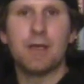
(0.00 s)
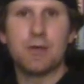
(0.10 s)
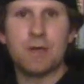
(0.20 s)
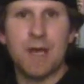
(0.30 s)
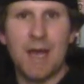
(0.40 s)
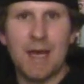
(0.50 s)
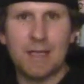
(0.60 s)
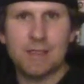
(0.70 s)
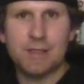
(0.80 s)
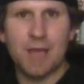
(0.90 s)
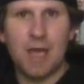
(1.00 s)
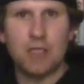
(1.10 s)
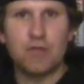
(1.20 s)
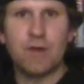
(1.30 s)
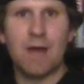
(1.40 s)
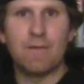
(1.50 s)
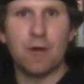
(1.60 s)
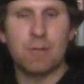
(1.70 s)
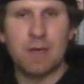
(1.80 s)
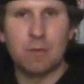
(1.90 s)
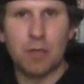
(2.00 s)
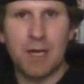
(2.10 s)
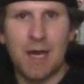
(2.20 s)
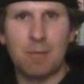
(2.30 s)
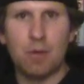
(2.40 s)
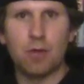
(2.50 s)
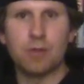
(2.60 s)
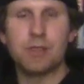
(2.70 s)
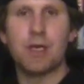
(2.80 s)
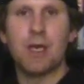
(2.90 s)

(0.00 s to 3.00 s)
You can hack and slash, you've got very minimal combos,